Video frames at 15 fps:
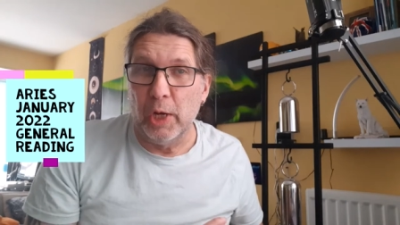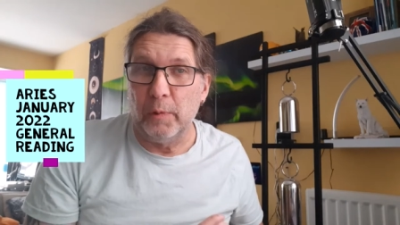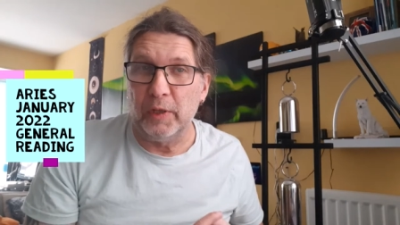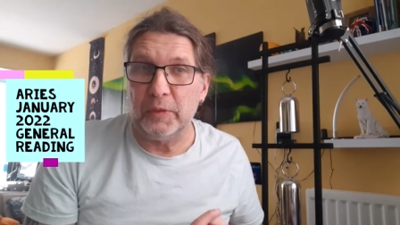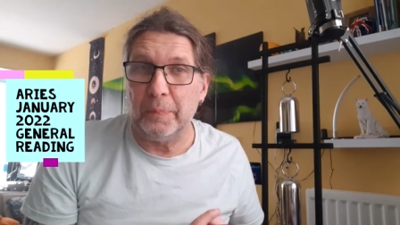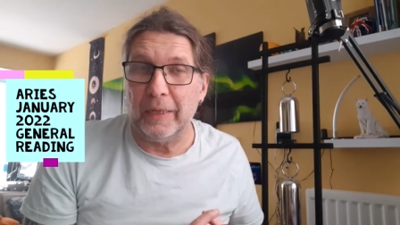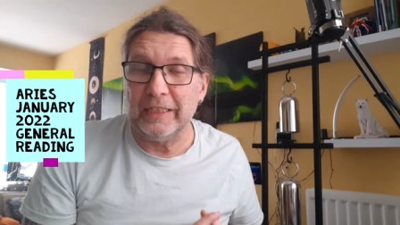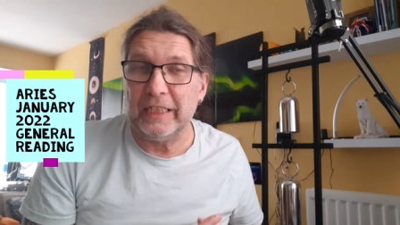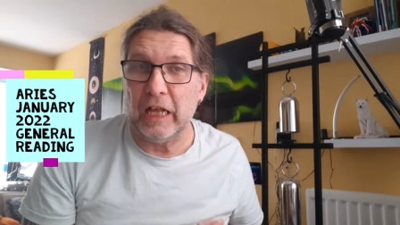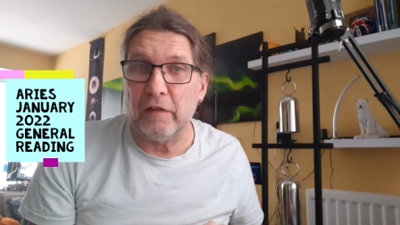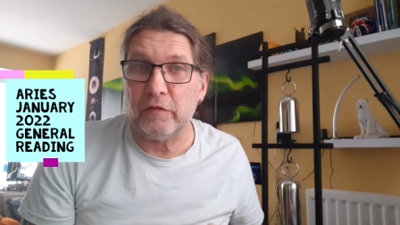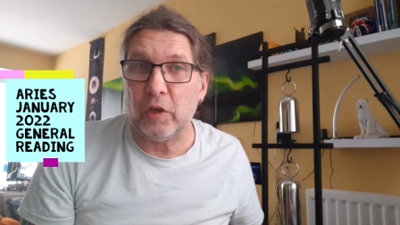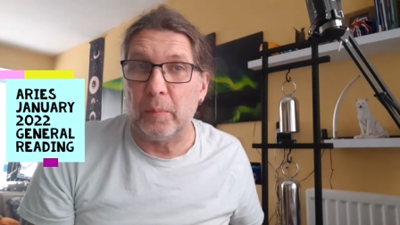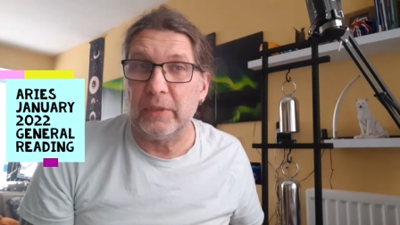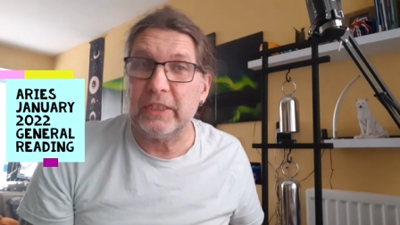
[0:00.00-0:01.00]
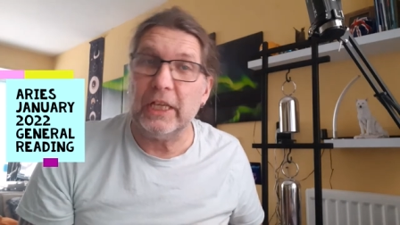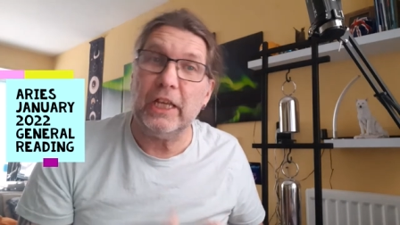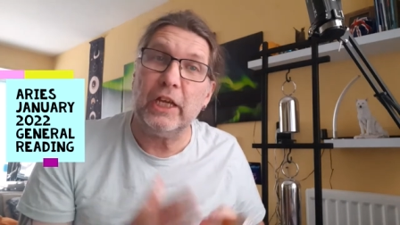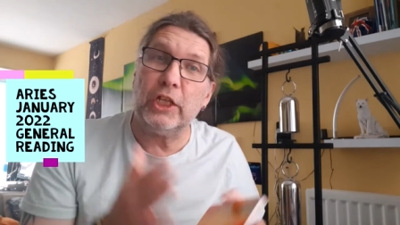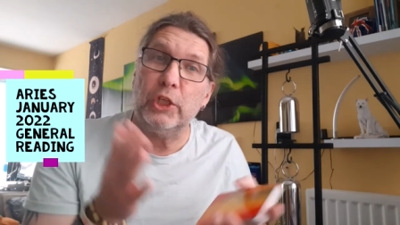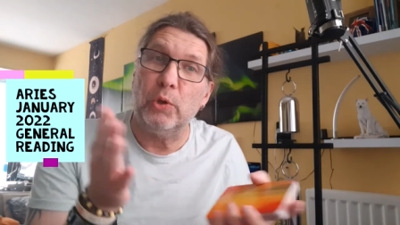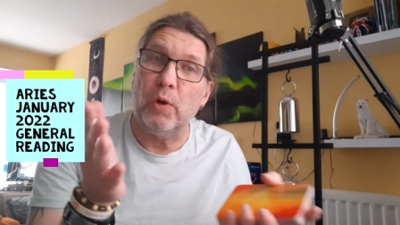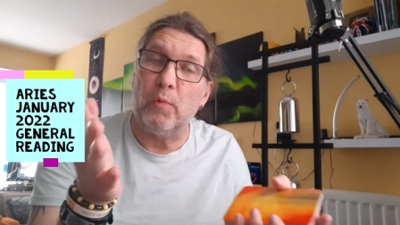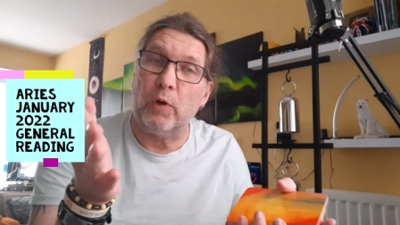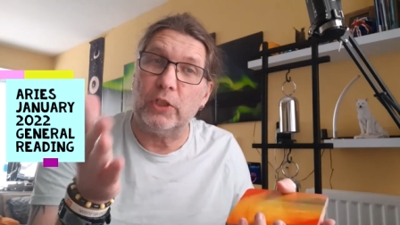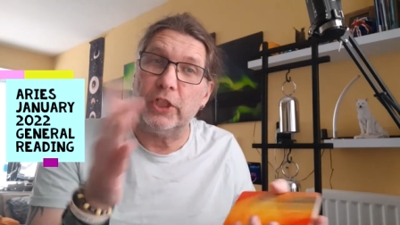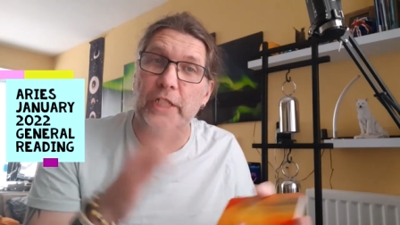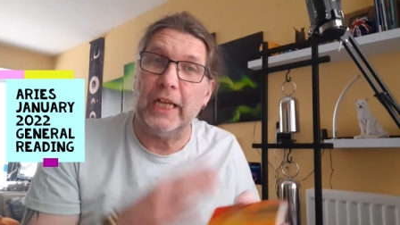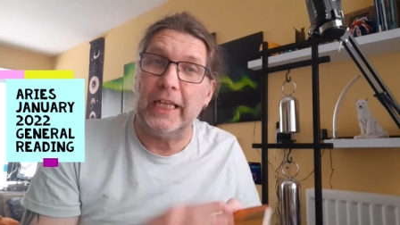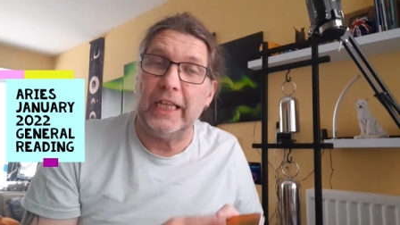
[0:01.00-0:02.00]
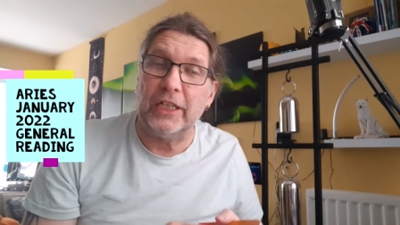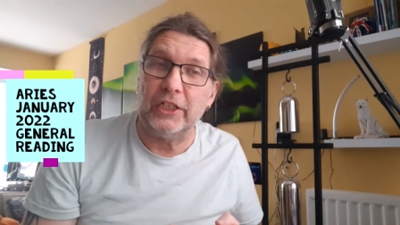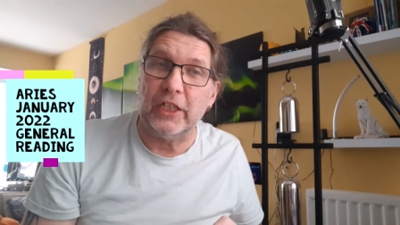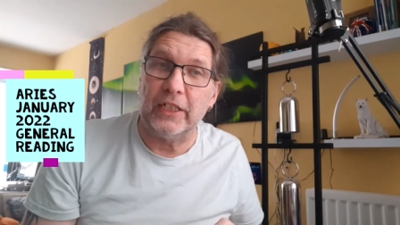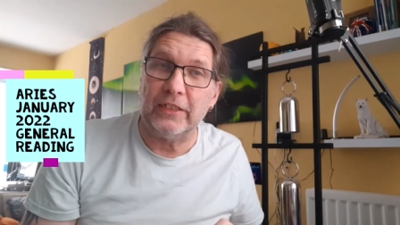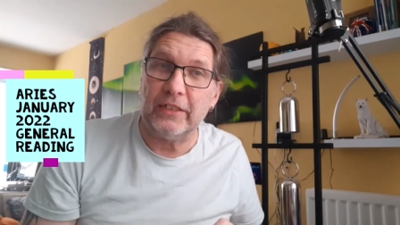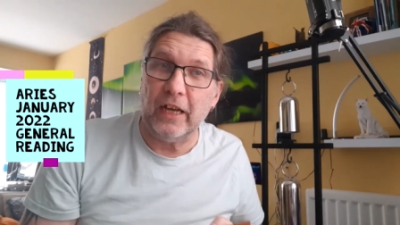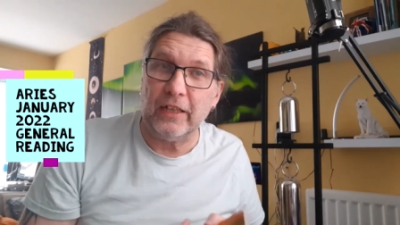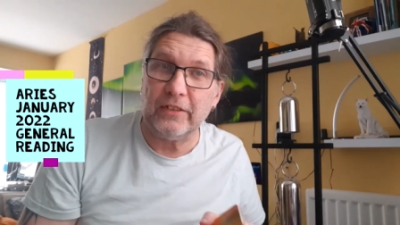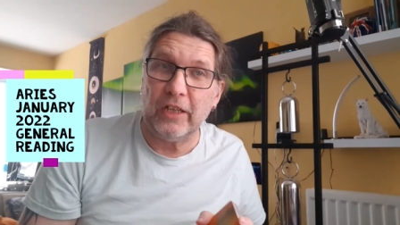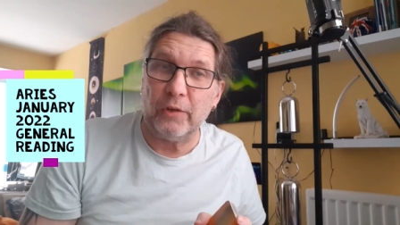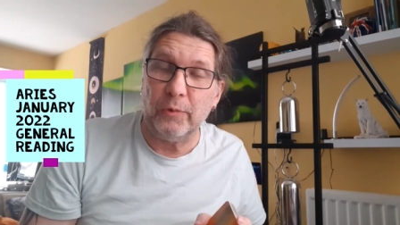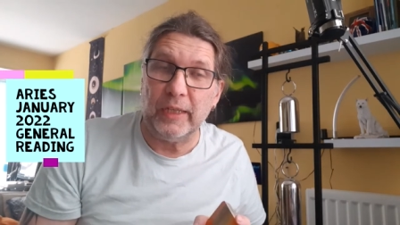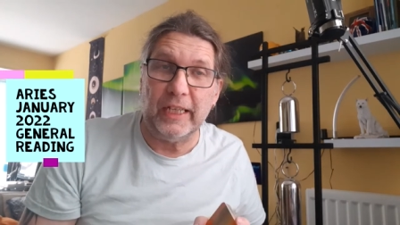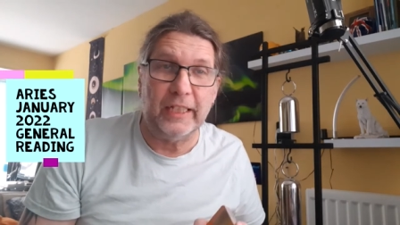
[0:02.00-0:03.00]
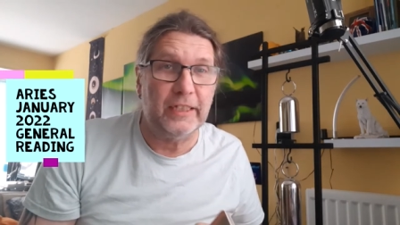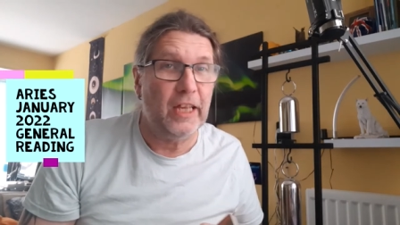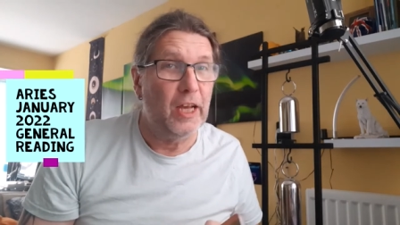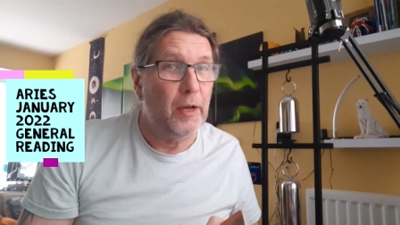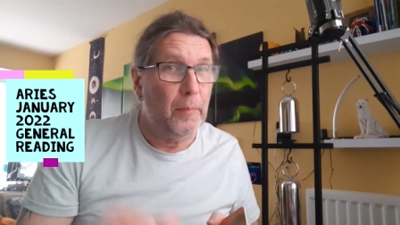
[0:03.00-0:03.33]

With myself, Thomas Janak, you are watching Energy and Star Sign Readings.